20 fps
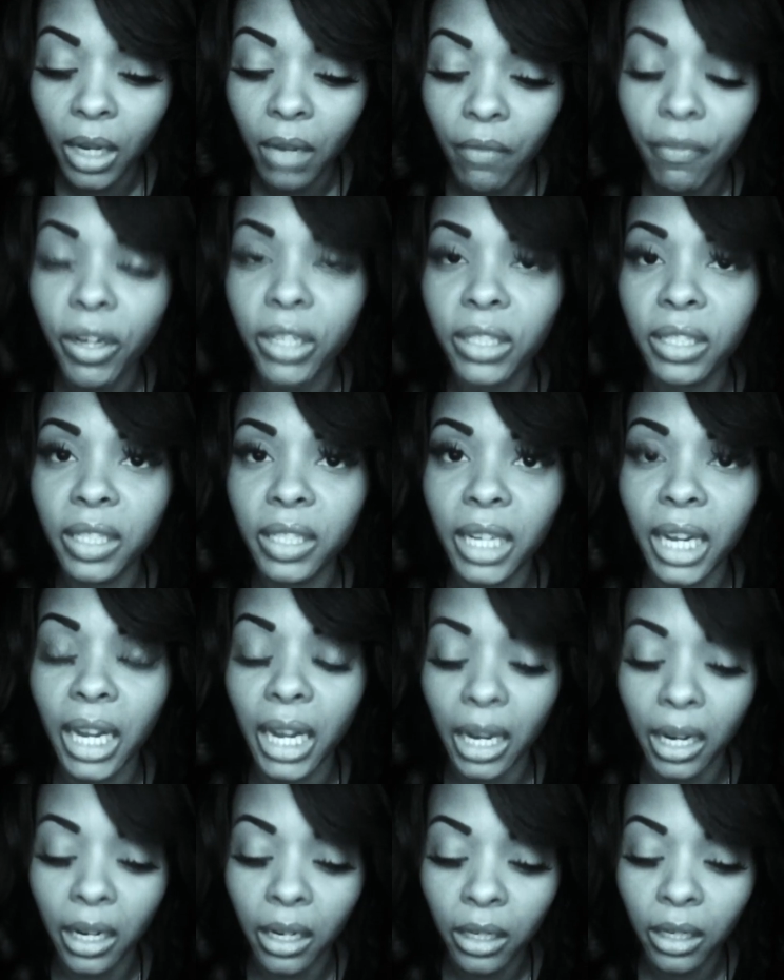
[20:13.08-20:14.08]
Verse
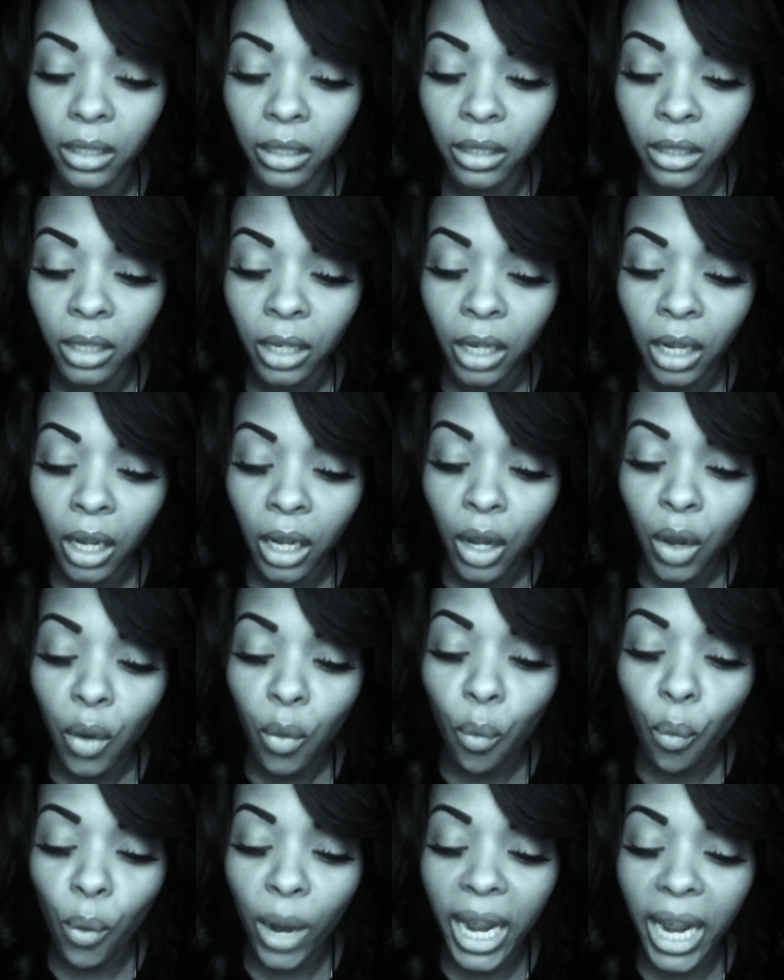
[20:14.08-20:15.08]
10.
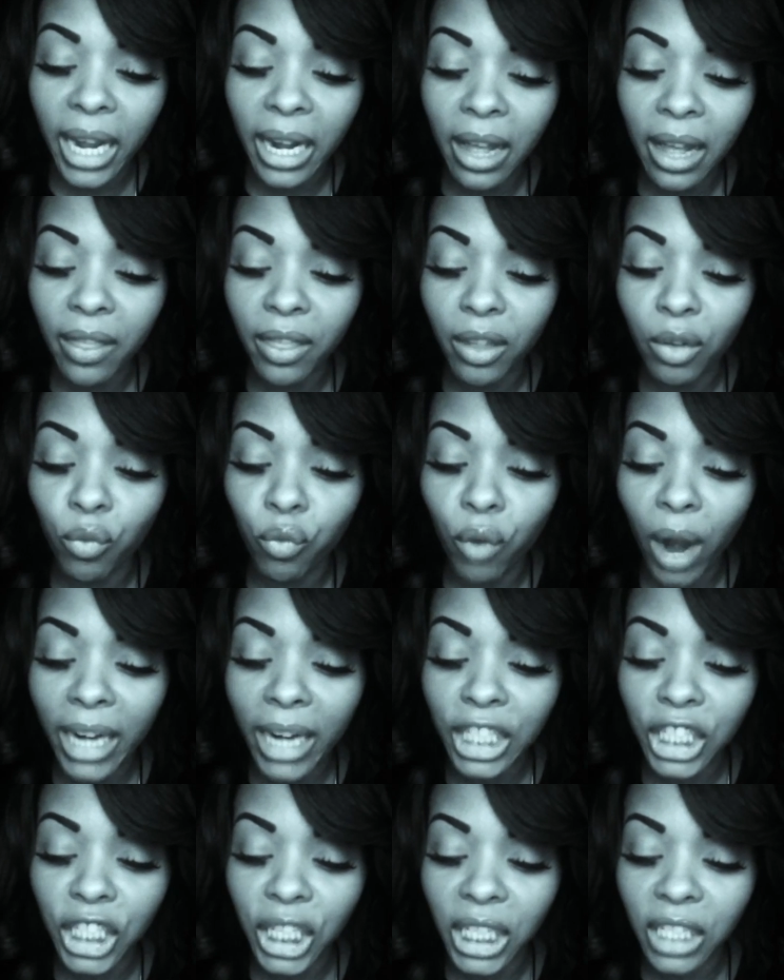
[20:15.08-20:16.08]
When the
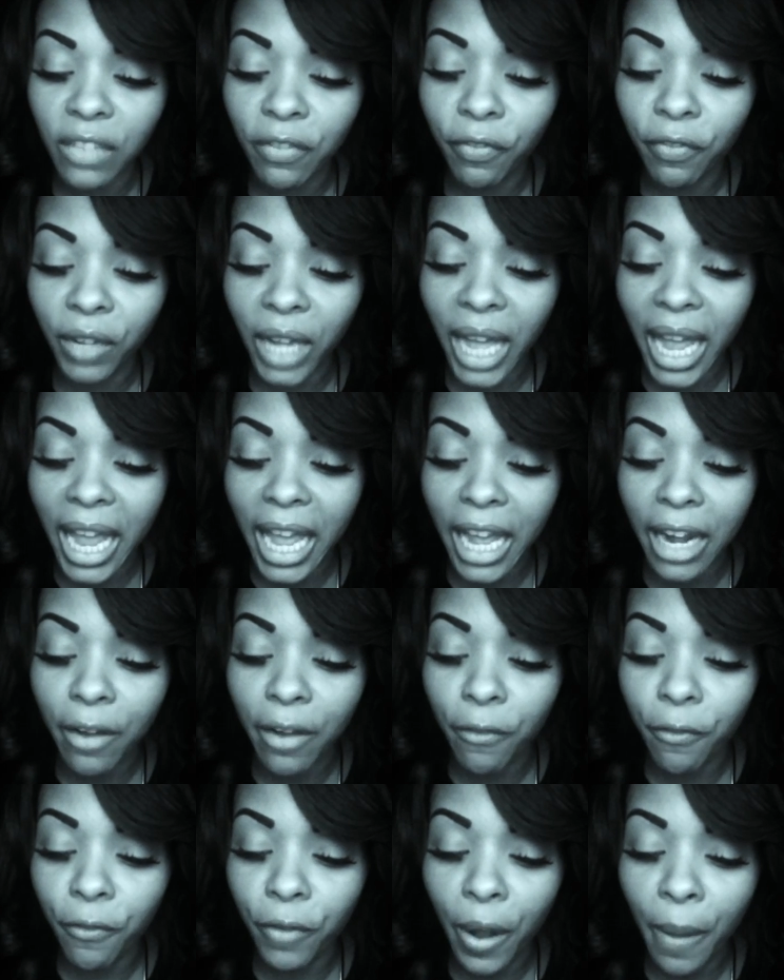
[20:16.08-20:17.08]
righteous fled
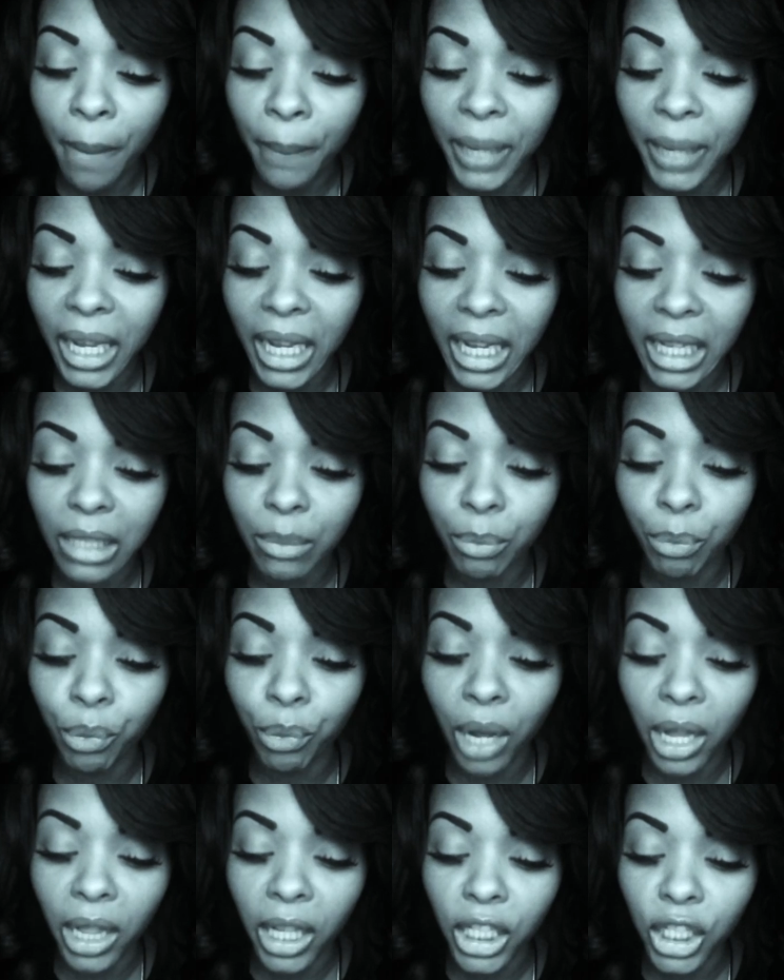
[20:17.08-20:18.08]
from his
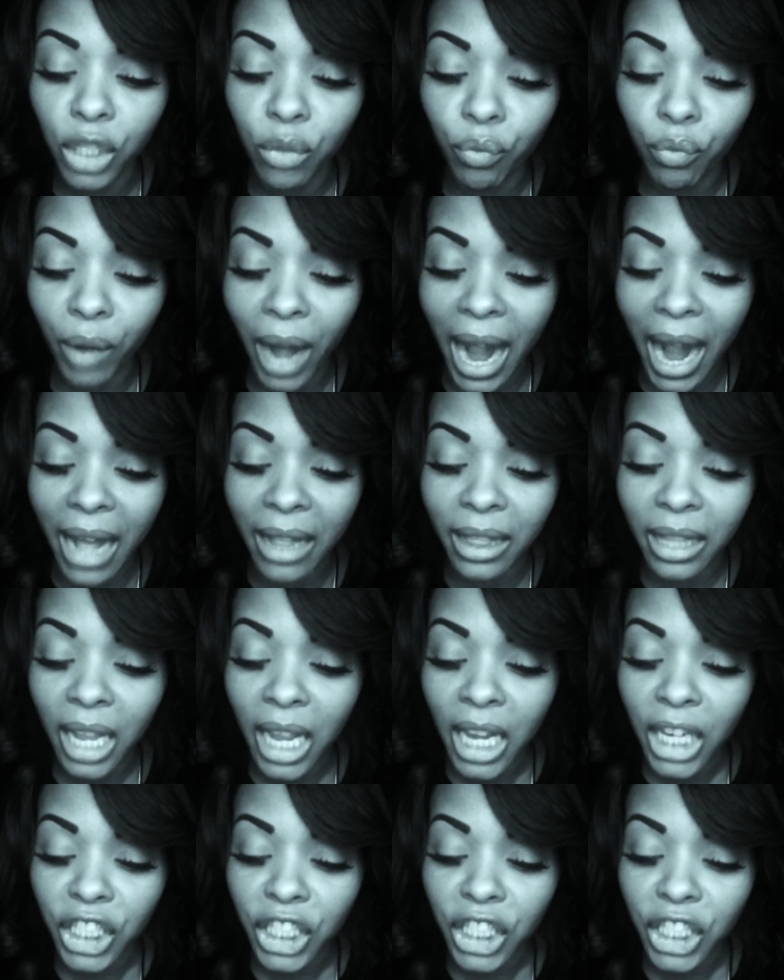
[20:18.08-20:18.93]
brother's wrath,